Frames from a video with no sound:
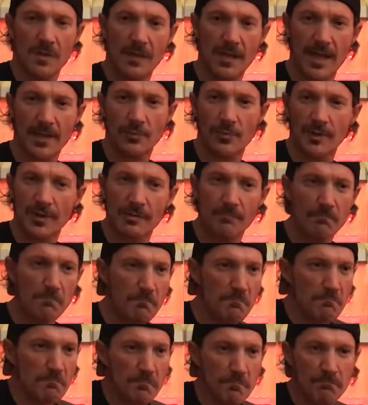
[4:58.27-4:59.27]
That's
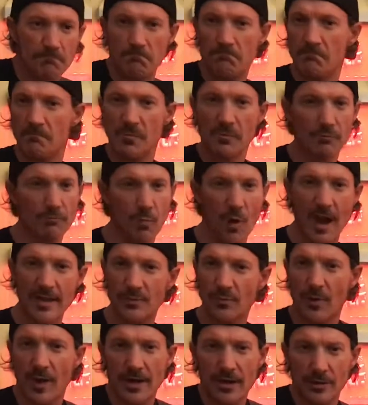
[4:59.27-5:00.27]

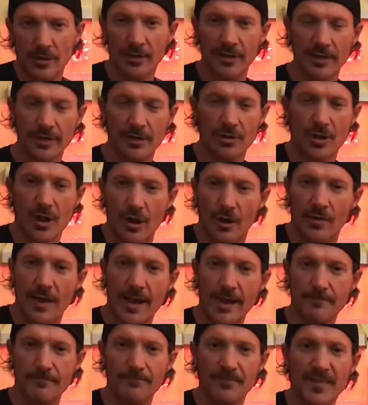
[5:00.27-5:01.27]
why you're learning guitar,
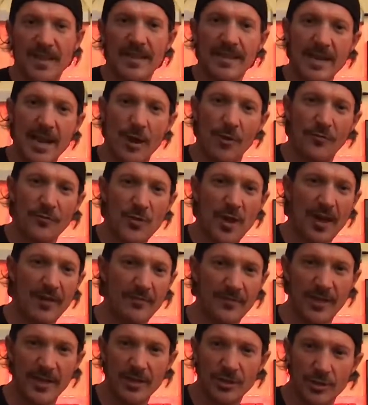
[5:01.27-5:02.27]
right? Now, if you
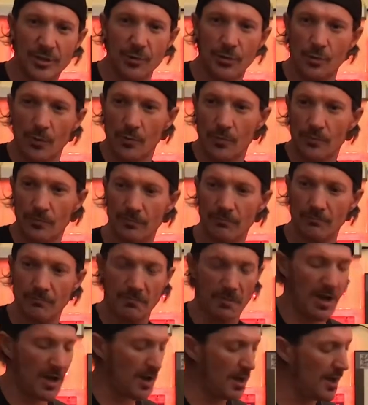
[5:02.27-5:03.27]
have things you
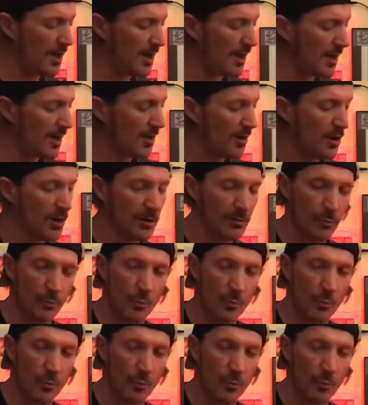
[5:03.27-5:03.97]
are